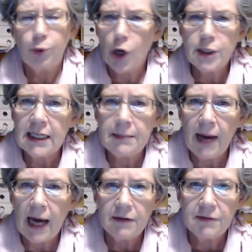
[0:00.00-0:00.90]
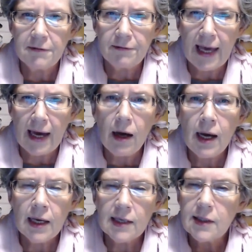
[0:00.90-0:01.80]
protein part of the flour,
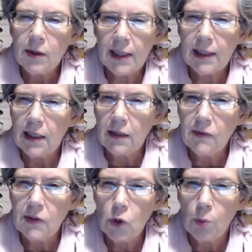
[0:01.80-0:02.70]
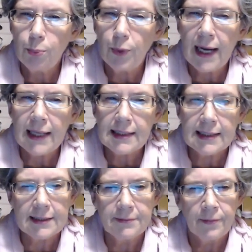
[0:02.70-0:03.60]
so it gives your
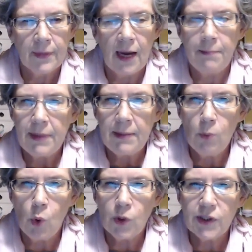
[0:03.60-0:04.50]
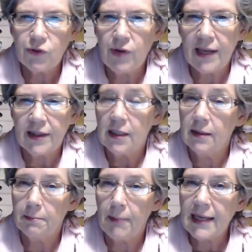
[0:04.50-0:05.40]
breads a bit more strength
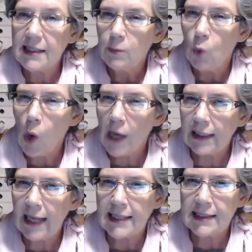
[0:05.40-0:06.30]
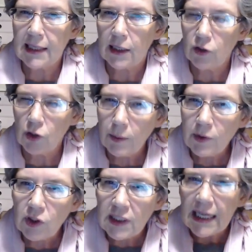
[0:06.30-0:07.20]
and makes them quite elastic. And you know
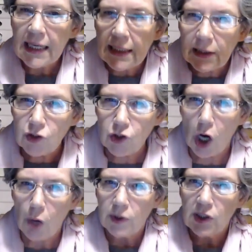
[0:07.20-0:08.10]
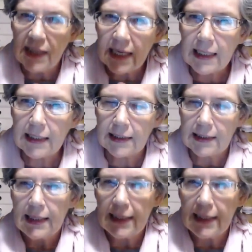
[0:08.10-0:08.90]
when you're kneading the dough and you knead it,